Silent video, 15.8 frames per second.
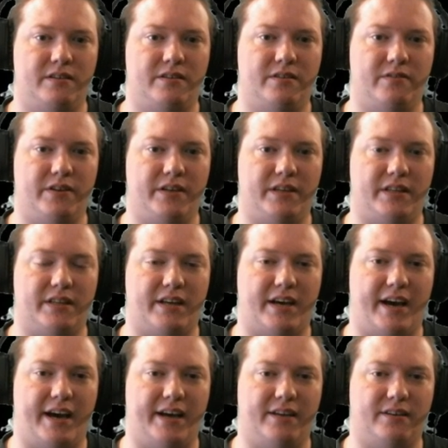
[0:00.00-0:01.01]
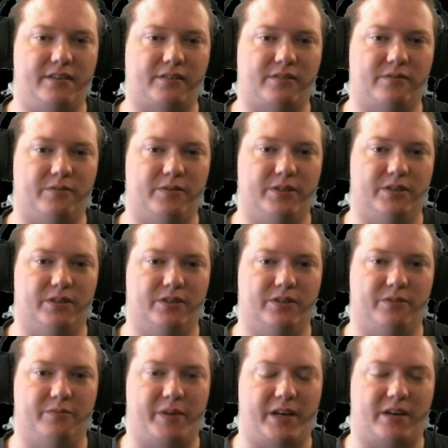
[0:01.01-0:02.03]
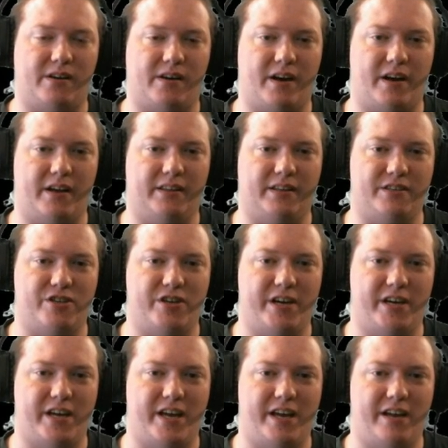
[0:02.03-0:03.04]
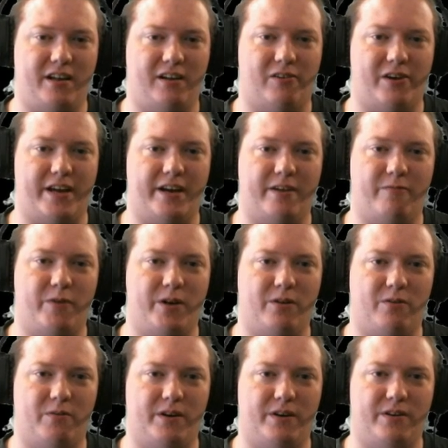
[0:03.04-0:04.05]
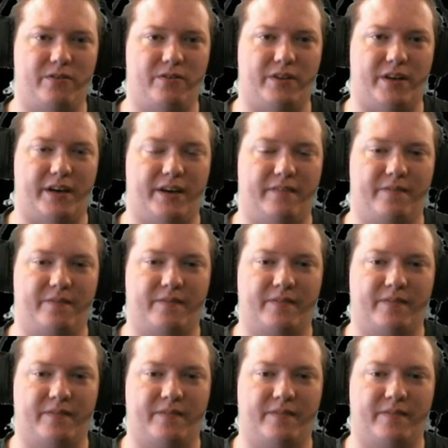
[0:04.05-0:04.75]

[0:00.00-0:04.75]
doing that will make Kindly Chang angry, and we don't want to do that.